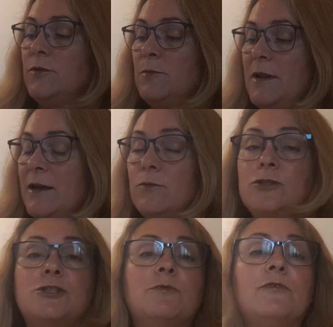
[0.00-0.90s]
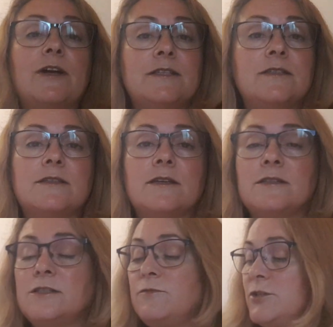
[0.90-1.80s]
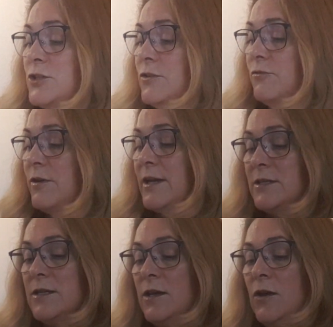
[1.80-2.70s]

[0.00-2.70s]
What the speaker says: With the black one she provides sufficient thread